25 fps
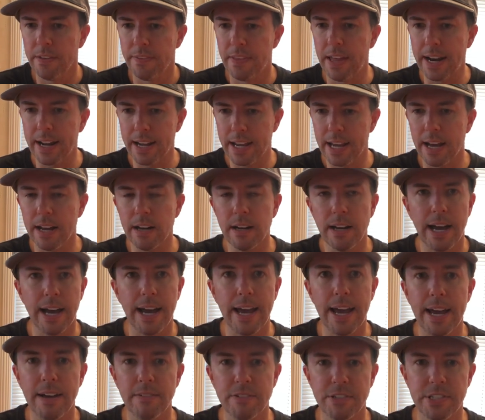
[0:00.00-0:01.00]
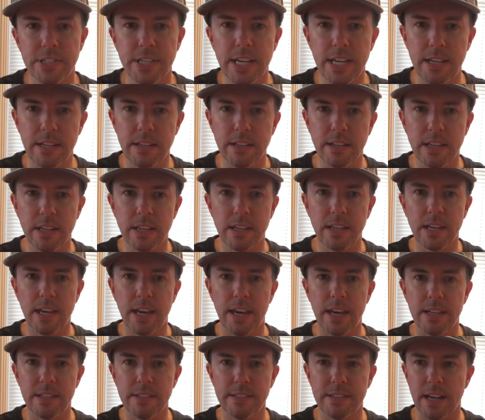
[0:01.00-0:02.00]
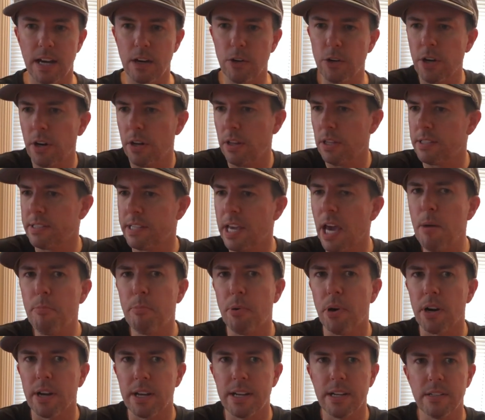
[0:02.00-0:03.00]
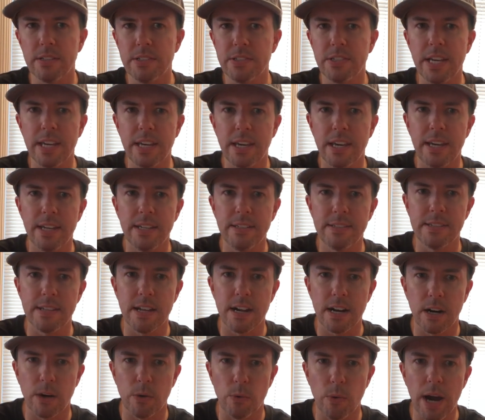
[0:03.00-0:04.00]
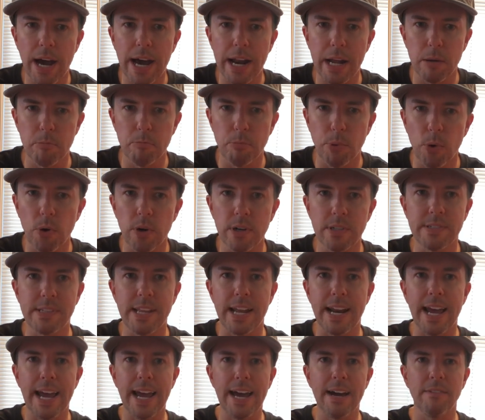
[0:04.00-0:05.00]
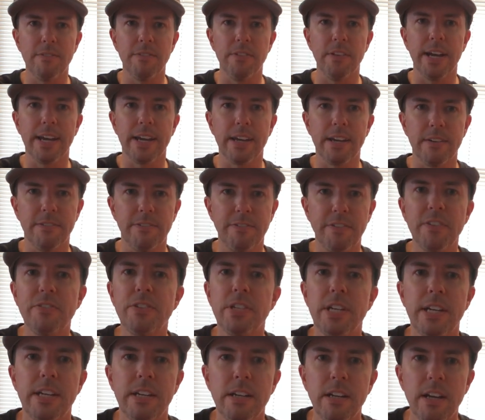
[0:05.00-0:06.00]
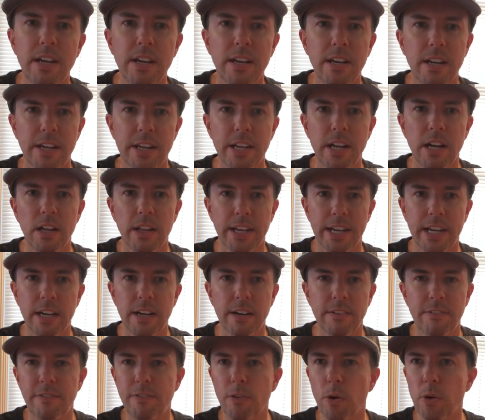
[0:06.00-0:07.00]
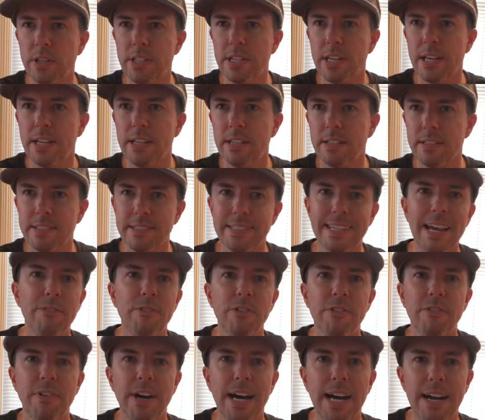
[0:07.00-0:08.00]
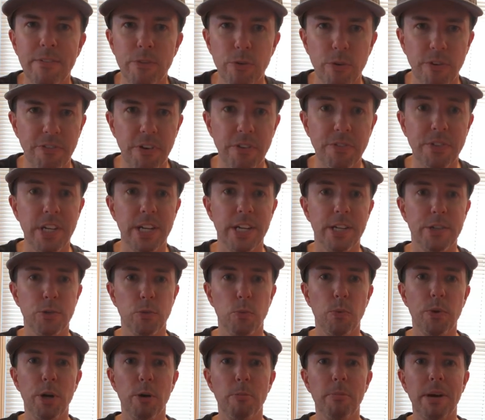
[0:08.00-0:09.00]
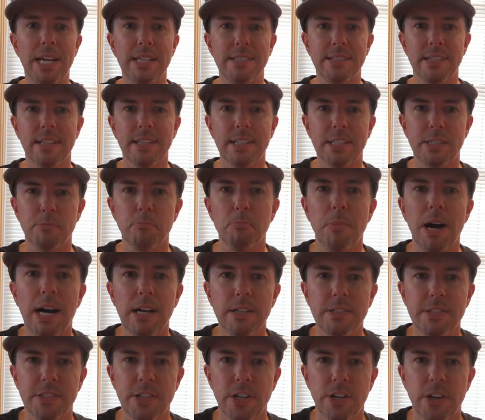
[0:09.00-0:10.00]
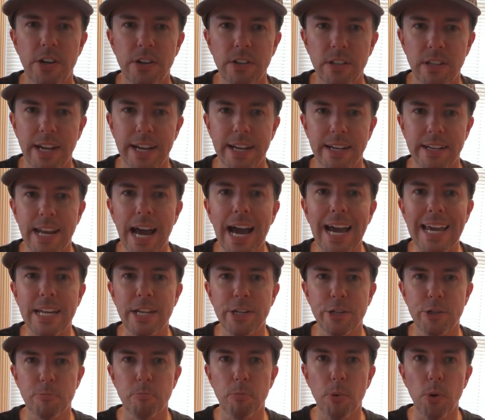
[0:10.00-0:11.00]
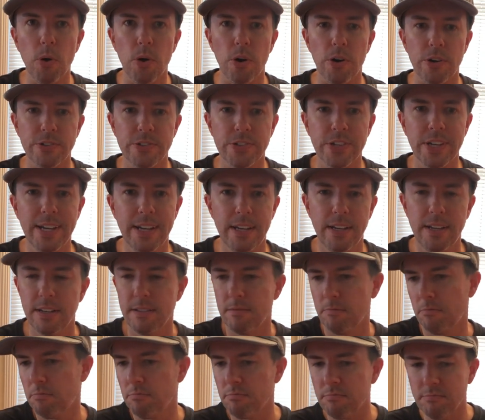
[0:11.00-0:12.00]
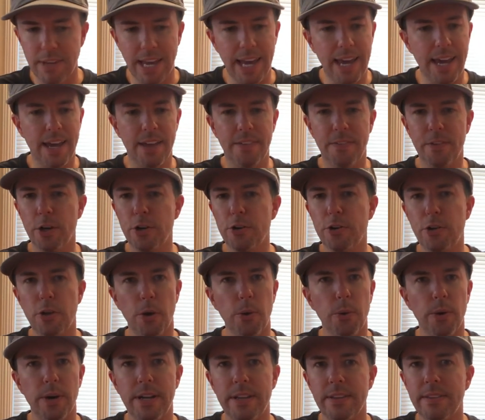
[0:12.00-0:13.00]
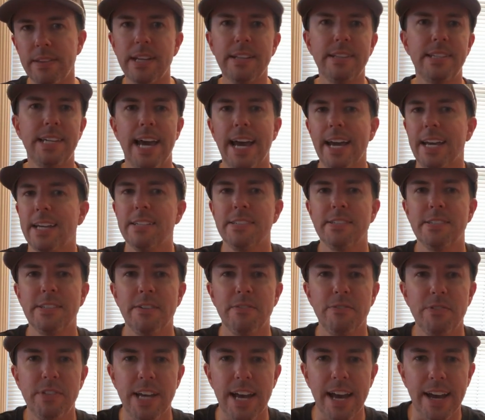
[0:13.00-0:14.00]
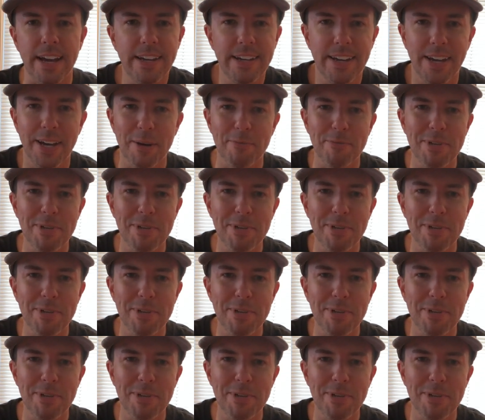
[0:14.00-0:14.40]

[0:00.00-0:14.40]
Then again, I have seen kids, I'll go to the skate park and I'll see kids that are riding boards that have like a 14.75 to a 15-inch wheelbase on these monster like 9-inch boards, and they're doing the techest of tech.